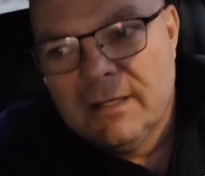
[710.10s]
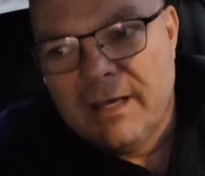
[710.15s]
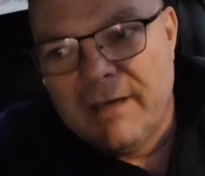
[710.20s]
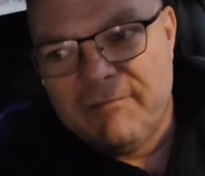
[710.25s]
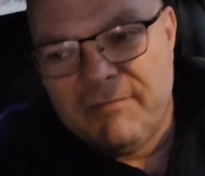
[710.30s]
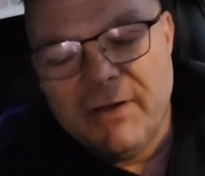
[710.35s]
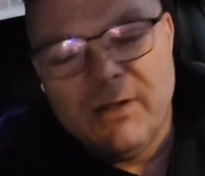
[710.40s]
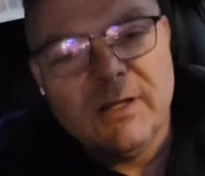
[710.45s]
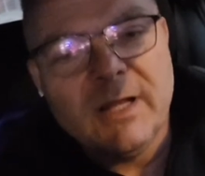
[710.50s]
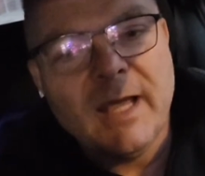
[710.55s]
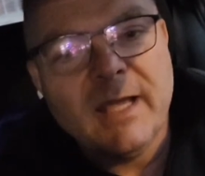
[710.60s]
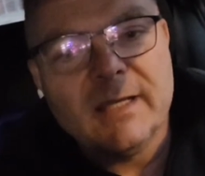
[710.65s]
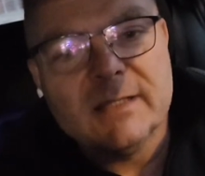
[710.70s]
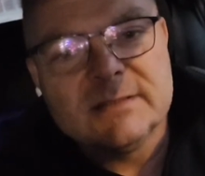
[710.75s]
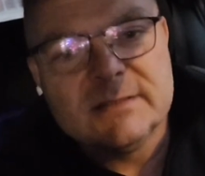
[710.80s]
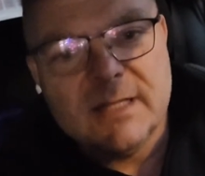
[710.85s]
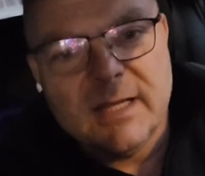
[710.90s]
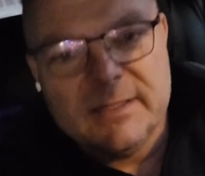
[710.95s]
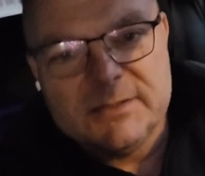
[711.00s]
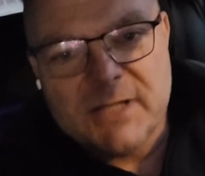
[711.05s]
I felt like
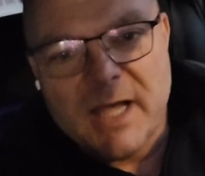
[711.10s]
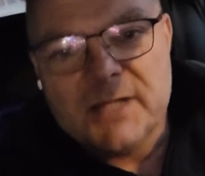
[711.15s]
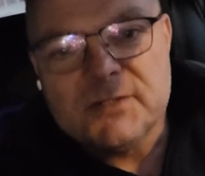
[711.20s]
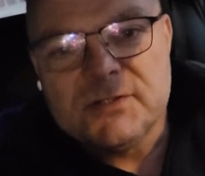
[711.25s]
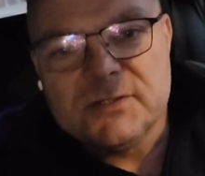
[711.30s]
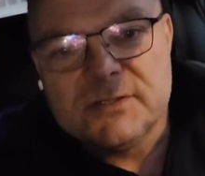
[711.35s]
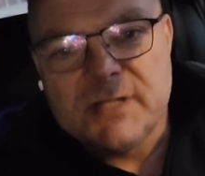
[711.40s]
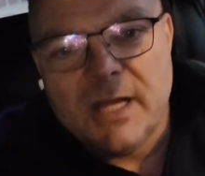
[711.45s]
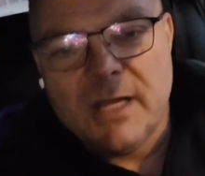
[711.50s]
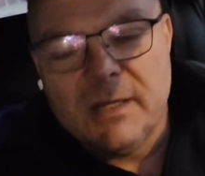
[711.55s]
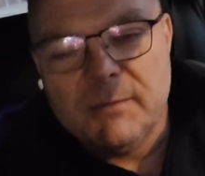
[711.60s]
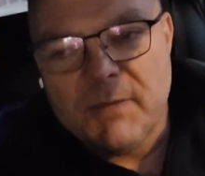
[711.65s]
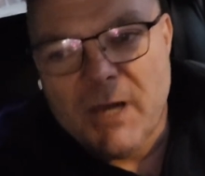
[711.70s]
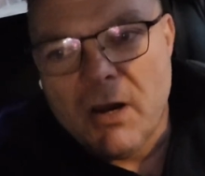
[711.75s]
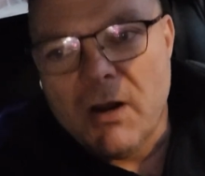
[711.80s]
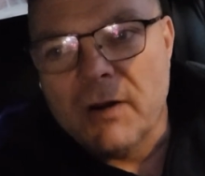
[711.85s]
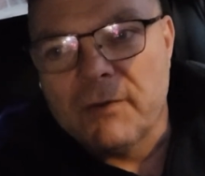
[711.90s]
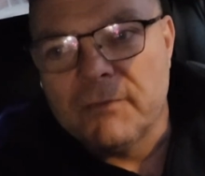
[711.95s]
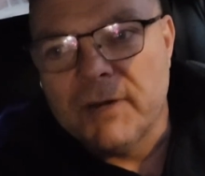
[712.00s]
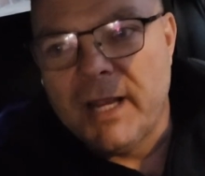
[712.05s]
it's agitating my
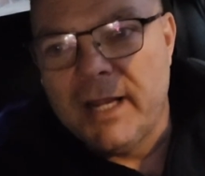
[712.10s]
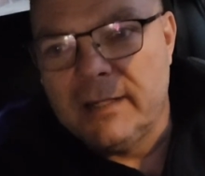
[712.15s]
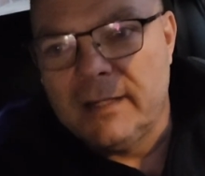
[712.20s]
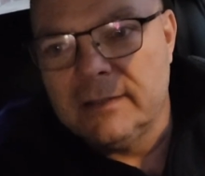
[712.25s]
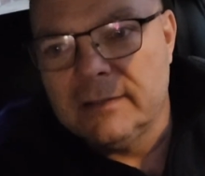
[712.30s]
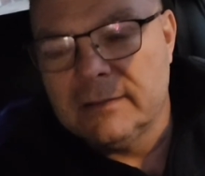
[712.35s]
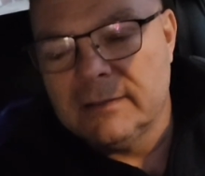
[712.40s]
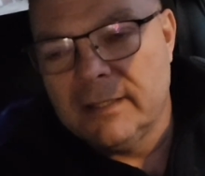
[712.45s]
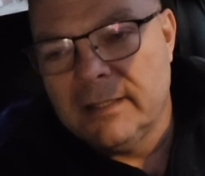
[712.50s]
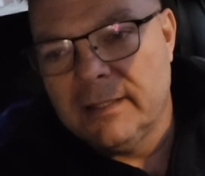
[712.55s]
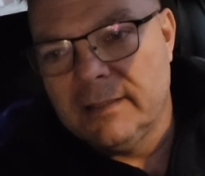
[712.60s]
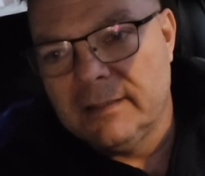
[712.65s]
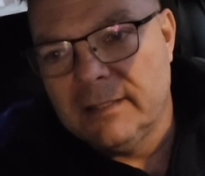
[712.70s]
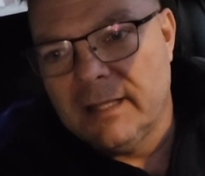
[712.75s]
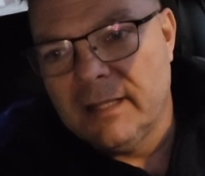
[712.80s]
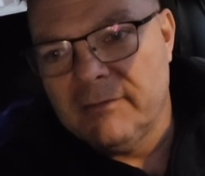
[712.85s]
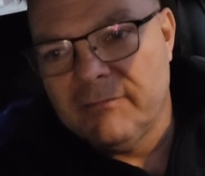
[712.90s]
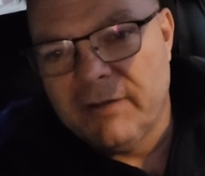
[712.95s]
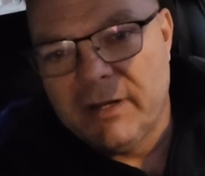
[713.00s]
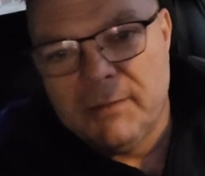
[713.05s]
heart rate and
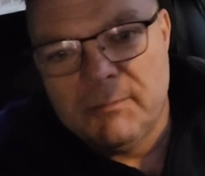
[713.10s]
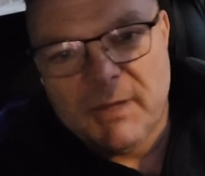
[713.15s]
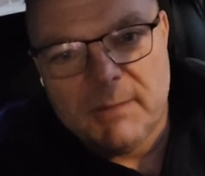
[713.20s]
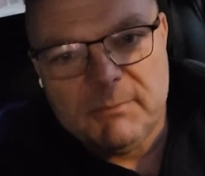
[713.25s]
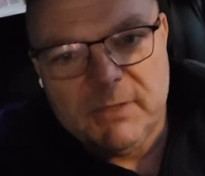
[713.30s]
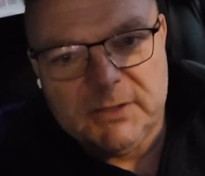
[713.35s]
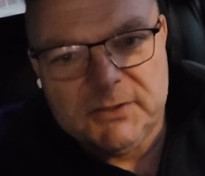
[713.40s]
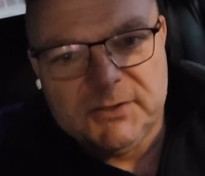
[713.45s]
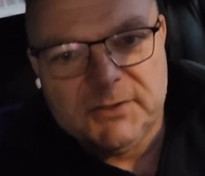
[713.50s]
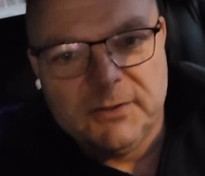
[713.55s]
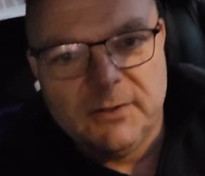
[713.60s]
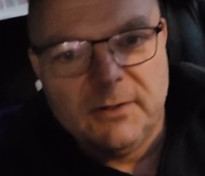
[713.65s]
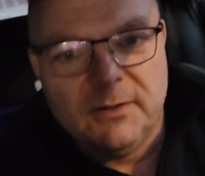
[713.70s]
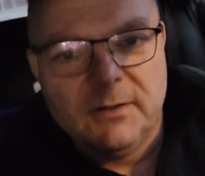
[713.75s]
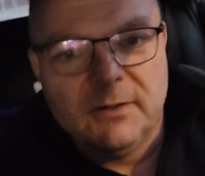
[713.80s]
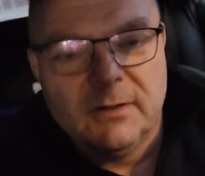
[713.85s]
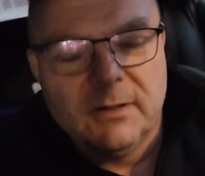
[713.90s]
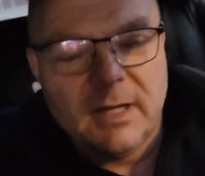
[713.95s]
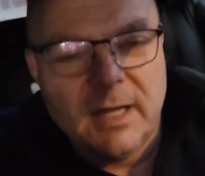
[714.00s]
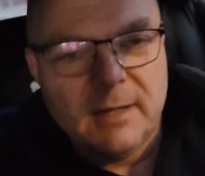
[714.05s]
elevating my blood
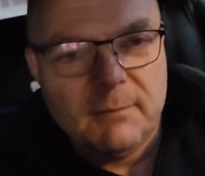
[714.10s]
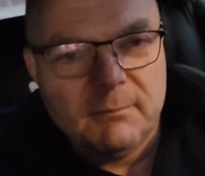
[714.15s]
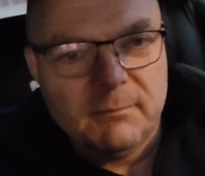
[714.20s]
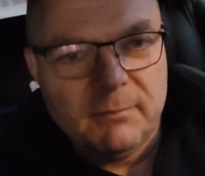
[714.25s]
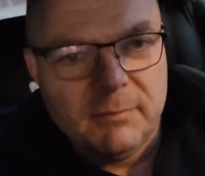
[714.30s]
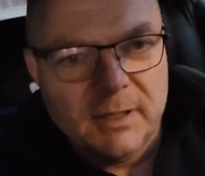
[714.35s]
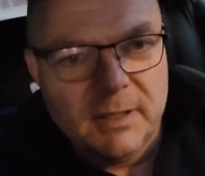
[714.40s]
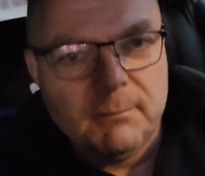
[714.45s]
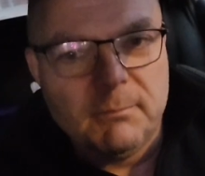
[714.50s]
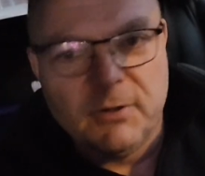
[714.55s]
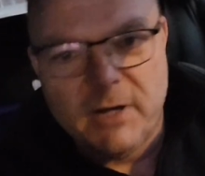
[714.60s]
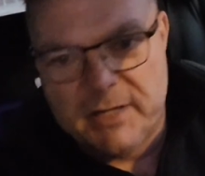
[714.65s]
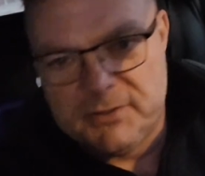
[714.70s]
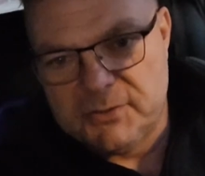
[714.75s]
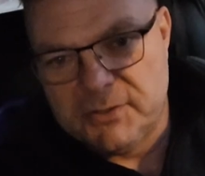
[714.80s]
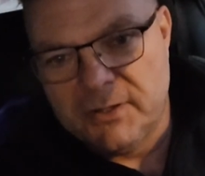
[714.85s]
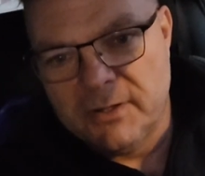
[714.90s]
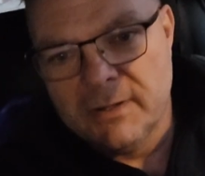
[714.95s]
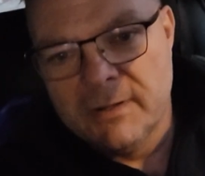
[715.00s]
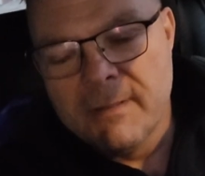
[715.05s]
sugar and blood
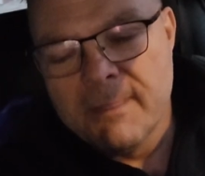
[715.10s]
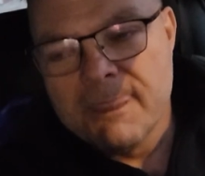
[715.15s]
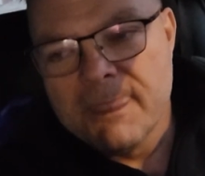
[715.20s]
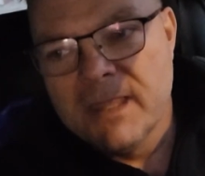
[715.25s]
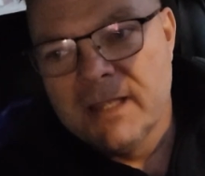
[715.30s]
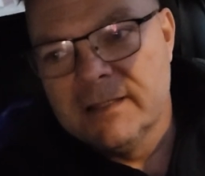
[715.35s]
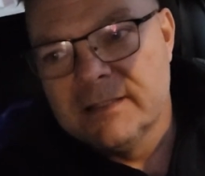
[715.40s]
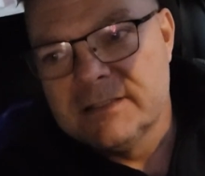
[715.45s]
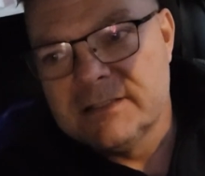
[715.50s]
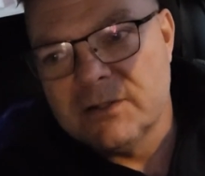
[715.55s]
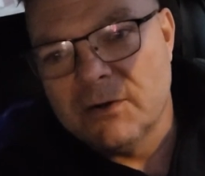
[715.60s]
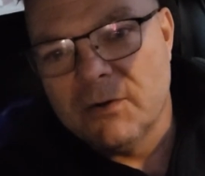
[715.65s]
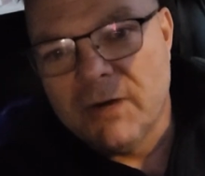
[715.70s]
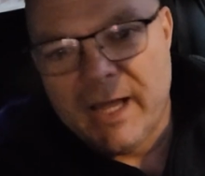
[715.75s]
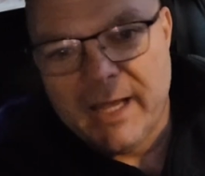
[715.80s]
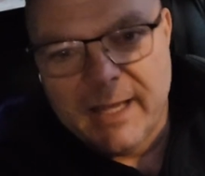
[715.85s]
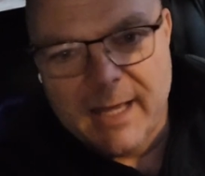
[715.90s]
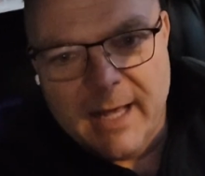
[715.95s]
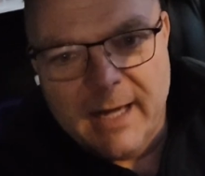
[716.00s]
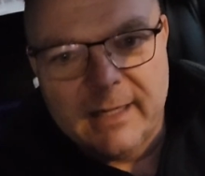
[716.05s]
pressure. So
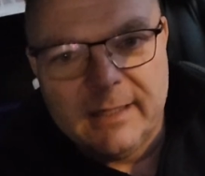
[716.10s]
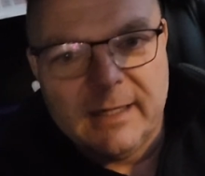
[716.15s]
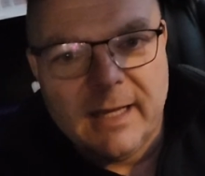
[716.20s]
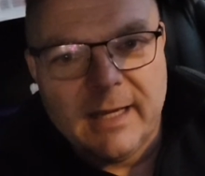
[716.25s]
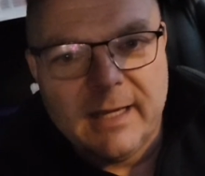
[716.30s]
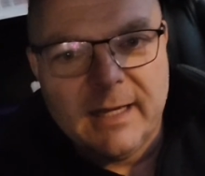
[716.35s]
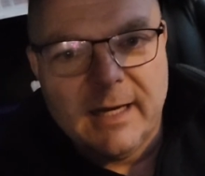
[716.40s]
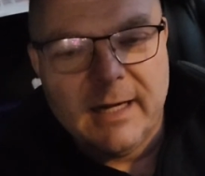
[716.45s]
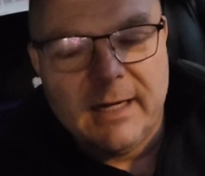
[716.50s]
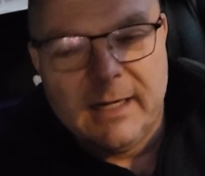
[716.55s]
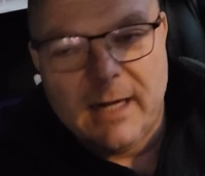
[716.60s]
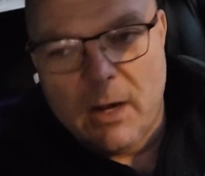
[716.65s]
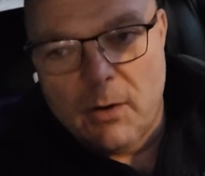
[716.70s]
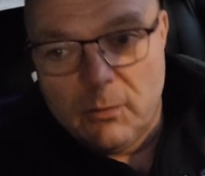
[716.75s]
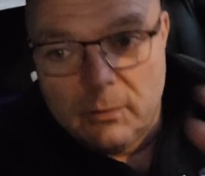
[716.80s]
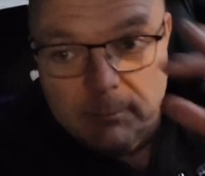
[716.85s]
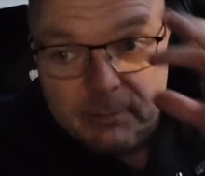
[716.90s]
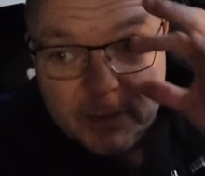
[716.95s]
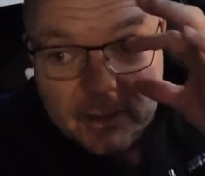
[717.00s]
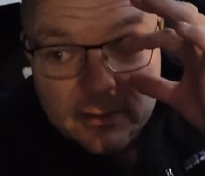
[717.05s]
I got it. I cut it out.
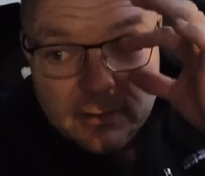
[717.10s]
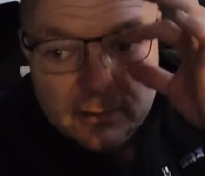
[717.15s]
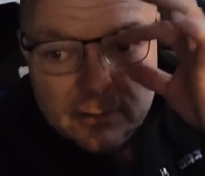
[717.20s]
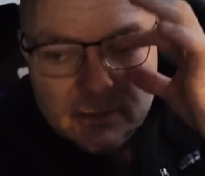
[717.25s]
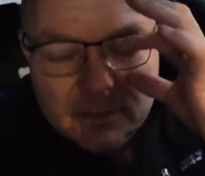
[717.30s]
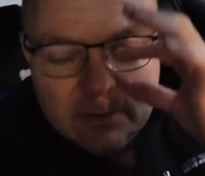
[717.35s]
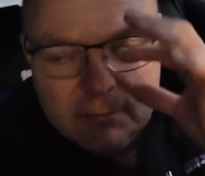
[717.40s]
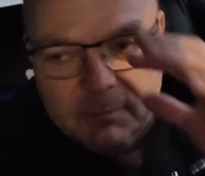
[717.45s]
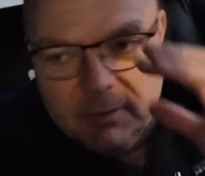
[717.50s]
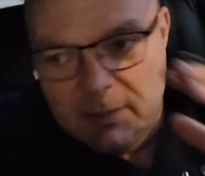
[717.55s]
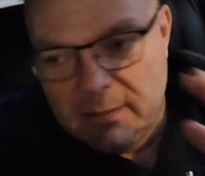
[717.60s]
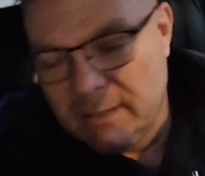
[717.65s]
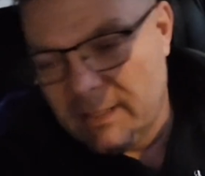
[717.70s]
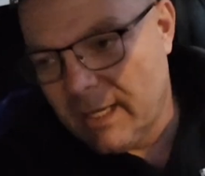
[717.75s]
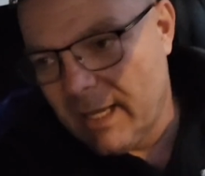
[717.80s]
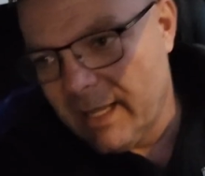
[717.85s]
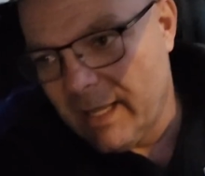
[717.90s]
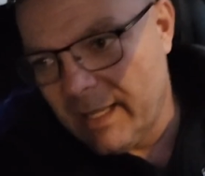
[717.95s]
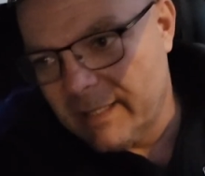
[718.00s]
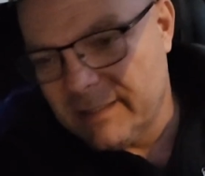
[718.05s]
But
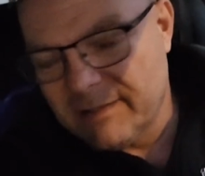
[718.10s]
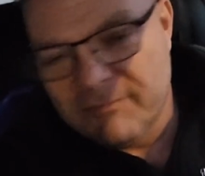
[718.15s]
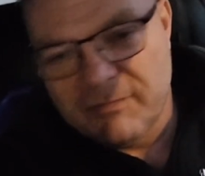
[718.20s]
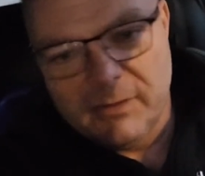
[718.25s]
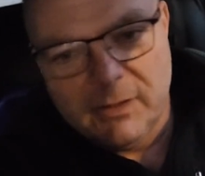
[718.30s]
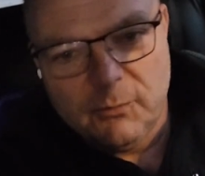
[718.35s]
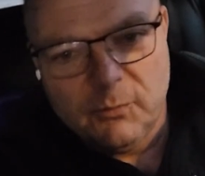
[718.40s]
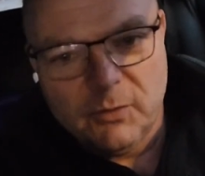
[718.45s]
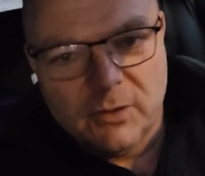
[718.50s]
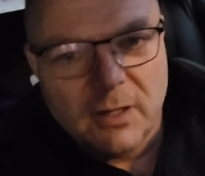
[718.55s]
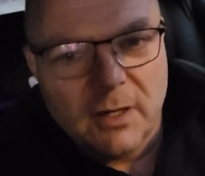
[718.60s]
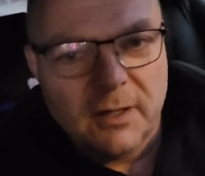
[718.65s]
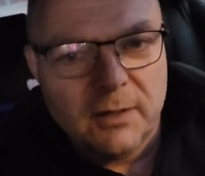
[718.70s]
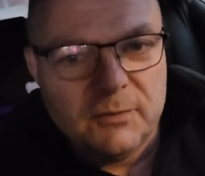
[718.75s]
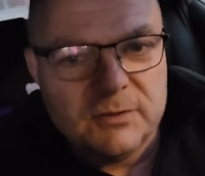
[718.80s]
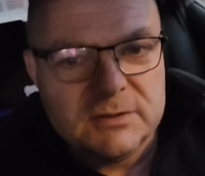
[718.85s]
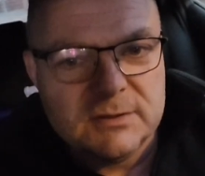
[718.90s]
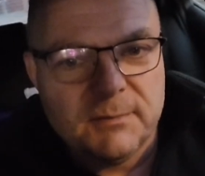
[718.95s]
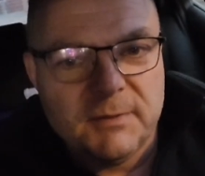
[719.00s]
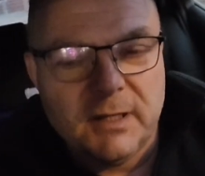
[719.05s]
I definitely wouldn't argue
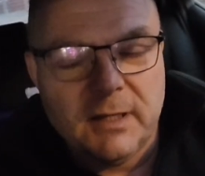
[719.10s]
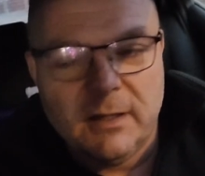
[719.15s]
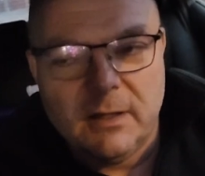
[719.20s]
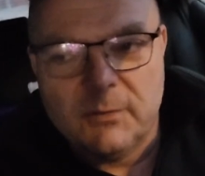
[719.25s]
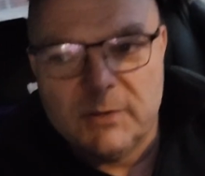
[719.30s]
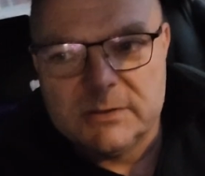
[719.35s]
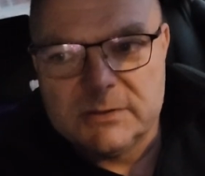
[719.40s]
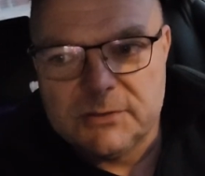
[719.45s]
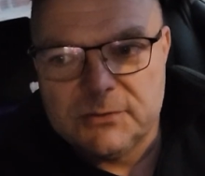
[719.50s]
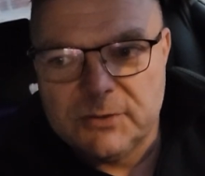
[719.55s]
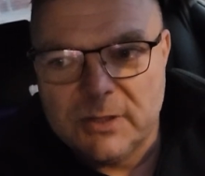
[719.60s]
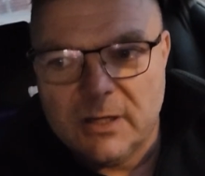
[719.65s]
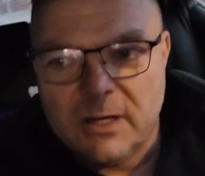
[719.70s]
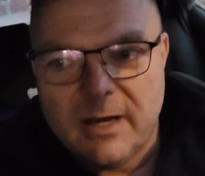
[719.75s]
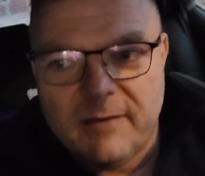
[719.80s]
with somebody that wants to drink